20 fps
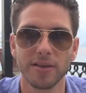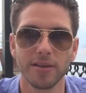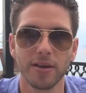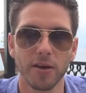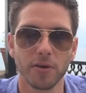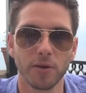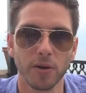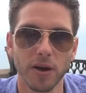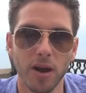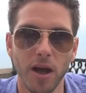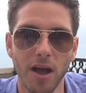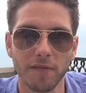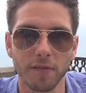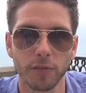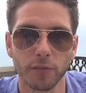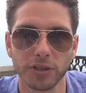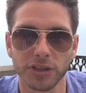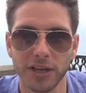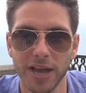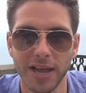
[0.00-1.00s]
you know, your
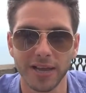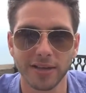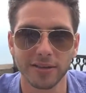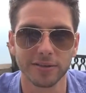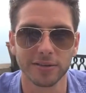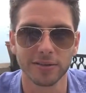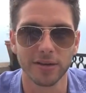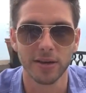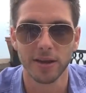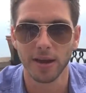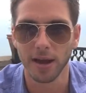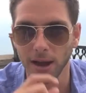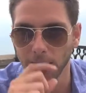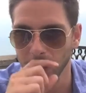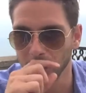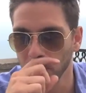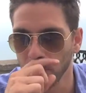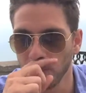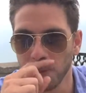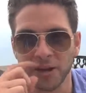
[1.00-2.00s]
life will change
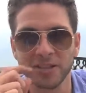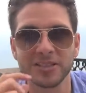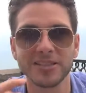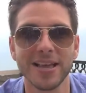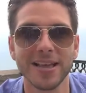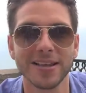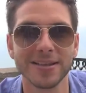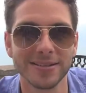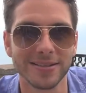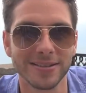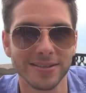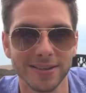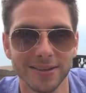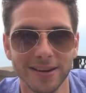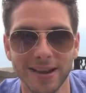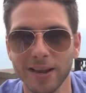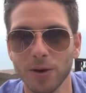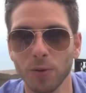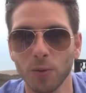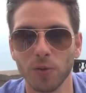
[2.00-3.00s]
almost
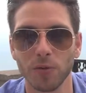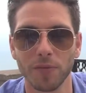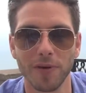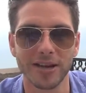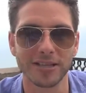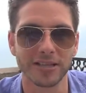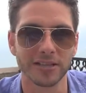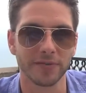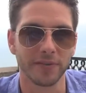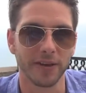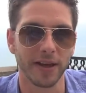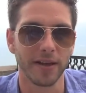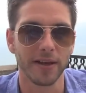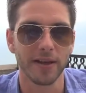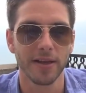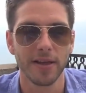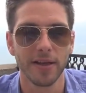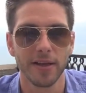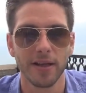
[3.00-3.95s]
instantly and all the rest of it.